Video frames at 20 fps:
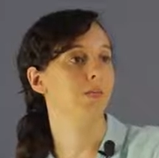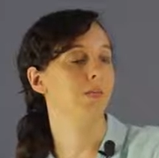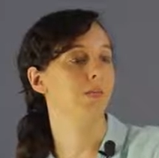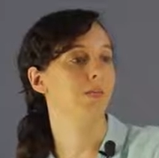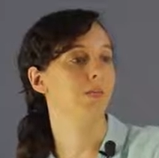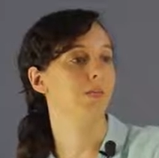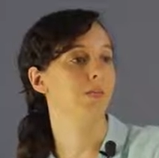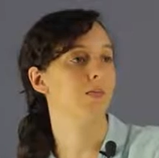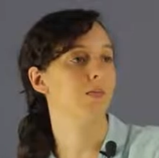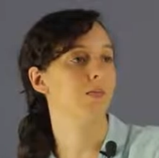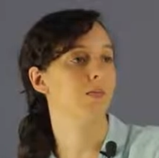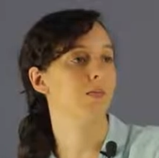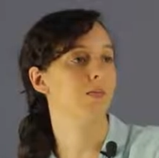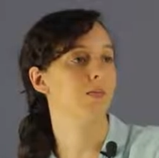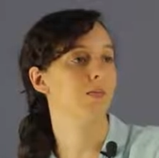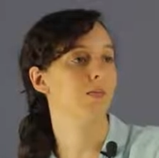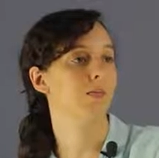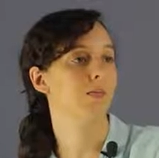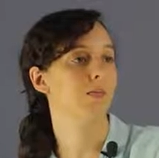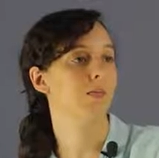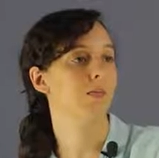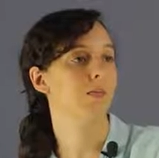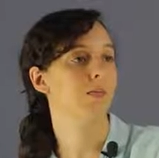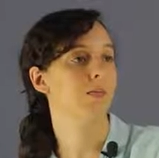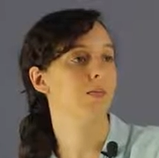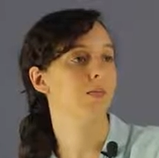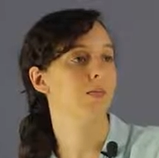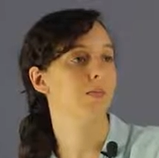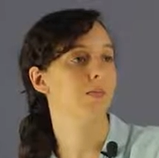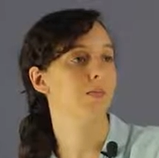
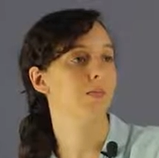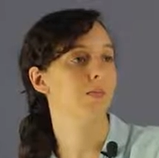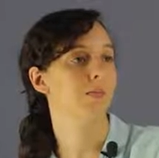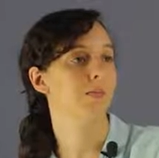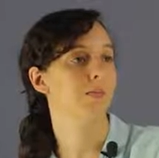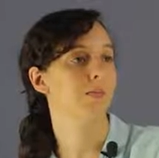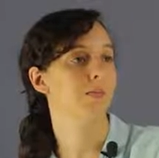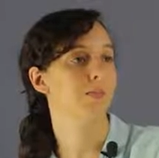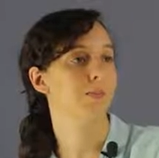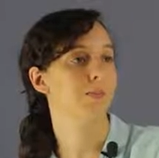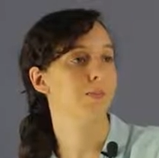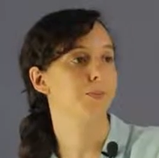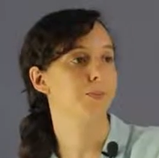[no speech]